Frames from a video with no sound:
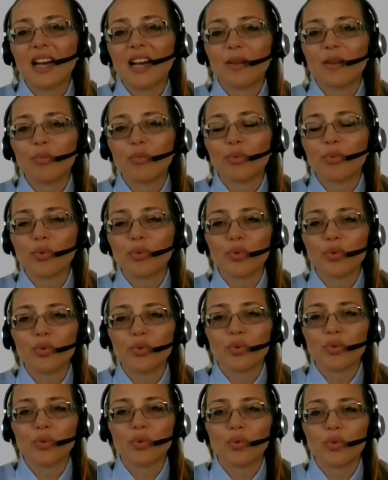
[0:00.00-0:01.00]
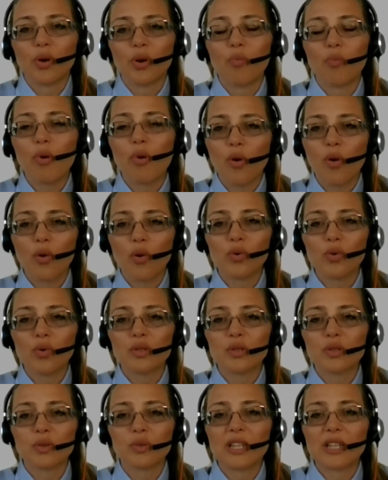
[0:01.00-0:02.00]
taboo to
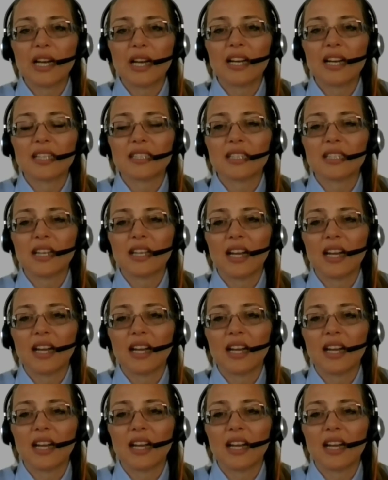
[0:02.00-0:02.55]
oppose to that